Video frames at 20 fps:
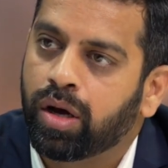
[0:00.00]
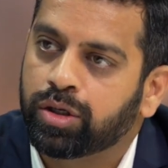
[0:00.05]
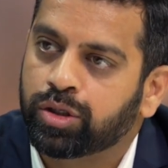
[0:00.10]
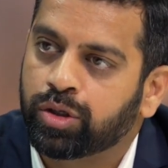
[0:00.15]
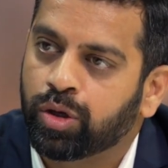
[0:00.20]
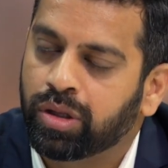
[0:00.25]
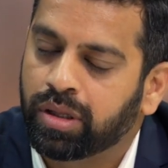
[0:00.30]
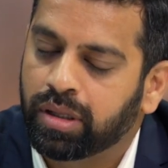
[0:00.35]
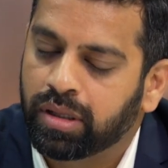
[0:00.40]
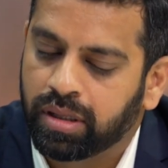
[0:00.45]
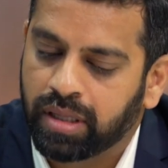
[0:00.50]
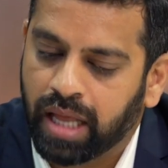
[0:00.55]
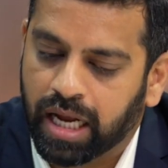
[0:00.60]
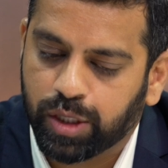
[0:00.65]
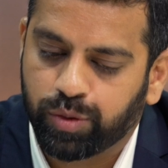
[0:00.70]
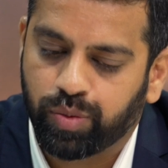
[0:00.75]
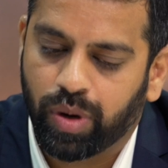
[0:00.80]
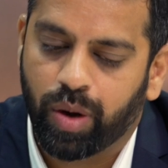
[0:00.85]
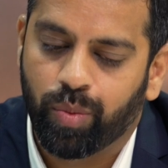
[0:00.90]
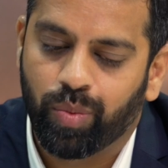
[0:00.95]
So
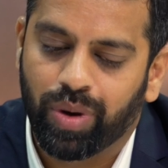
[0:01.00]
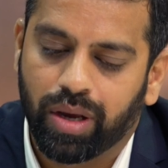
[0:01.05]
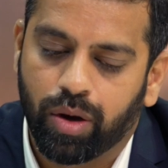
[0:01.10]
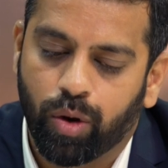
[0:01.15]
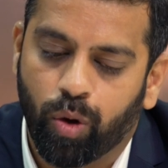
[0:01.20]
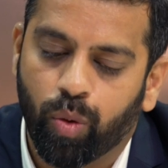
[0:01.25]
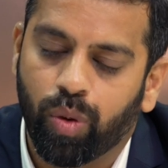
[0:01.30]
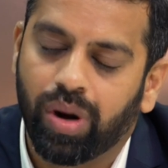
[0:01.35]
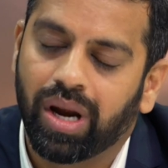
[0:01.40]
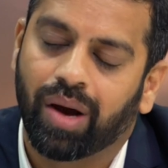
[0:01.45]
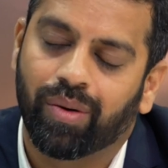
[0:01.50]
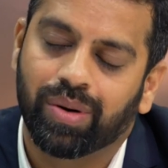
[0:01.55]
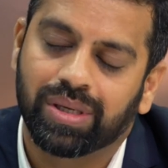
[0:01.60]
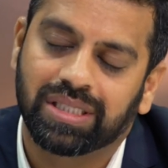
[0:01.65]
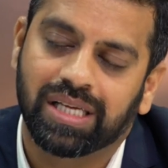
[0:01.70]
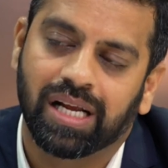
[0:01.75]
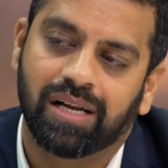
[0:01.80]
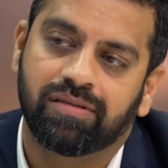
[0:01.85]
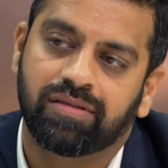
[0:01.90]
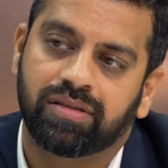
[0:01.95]
that's why we hold
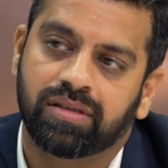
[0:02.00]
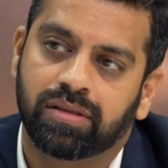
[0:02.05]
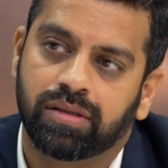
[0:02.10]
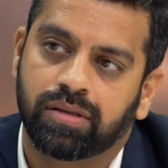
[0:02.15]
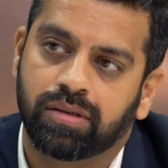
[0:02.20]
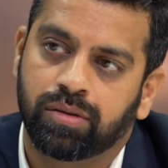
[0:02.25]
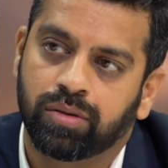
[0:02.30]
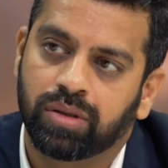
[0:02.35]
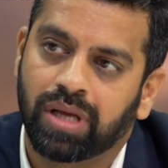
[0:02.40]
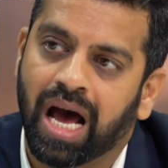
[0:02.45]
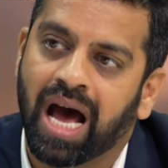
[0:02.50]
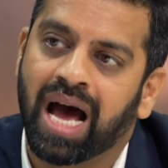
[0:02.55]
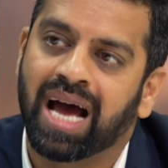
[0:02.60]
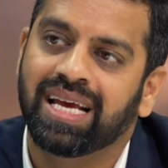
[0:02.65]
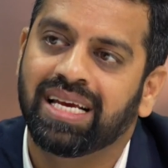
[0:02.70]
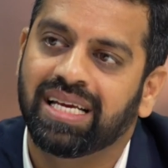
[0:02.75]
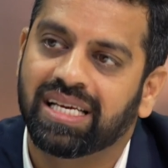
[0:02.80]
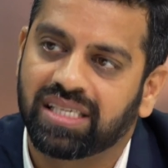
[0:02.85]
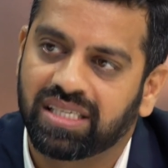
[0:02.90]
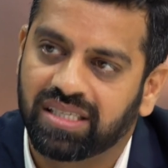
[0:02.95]
ourselves to the
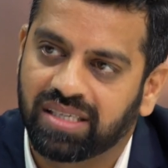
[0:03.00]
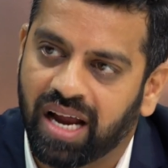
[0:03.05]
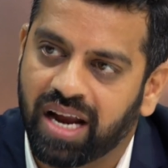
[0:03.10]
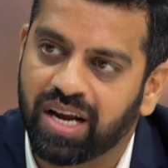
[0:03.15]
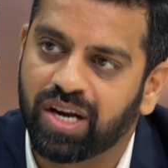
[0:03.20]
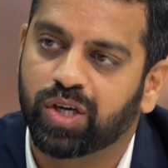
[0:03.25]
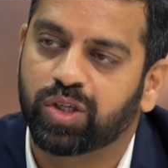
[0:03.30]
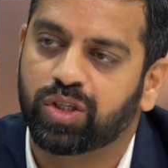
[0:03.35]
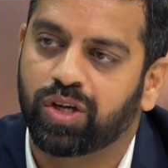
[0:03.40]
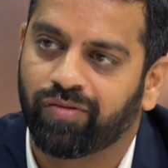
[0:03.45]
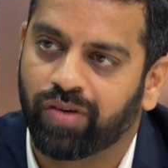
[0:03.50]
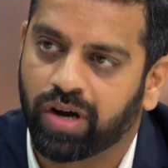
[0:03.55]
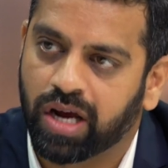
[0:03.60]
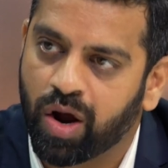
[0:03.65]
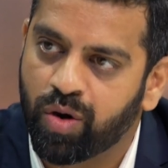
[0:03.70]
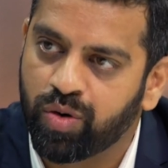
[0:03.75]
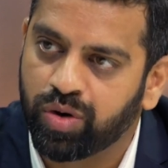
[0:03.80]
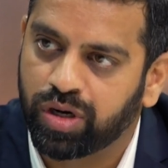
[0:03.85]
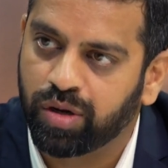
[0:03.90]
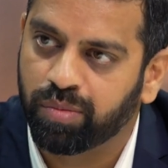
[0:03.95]
highest standards of
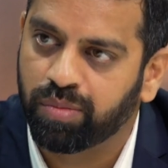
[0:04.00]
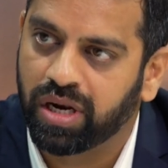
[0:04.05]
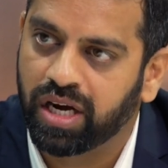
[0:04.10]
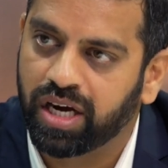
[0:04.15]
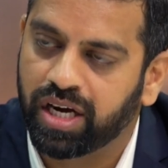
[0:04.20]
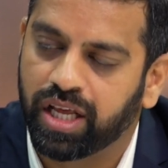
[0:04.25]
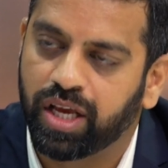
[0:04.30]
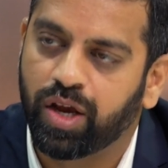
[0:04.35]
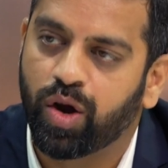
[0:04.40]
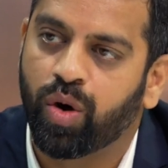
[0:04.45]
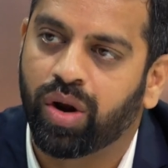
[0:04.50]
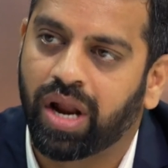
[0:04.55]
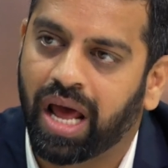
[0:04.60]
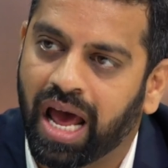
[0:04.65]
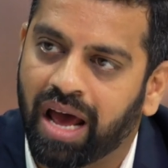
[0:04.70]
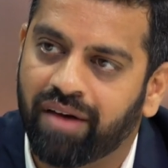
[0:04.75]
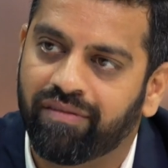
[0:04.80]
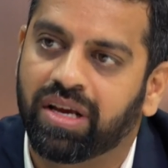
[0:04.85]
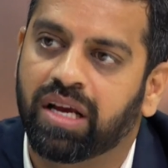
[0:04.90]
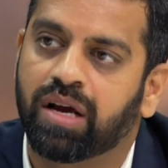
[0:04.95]
accountability on
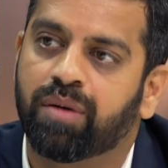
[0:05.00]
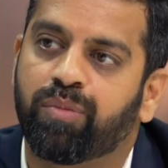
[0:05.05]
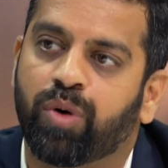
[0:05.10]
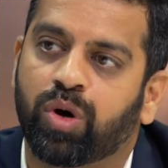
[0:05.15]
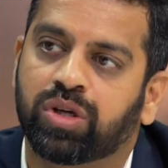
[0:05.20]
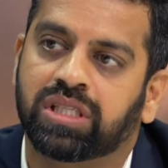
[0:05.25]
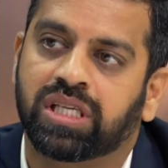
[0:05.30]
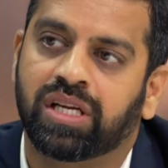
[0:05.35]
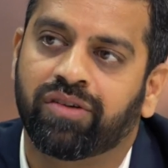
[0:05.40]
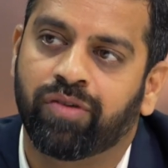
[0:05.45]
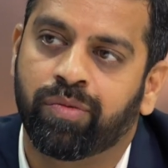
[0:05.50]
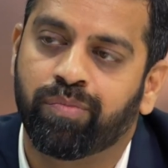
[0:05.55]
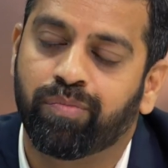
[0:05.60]
having a positive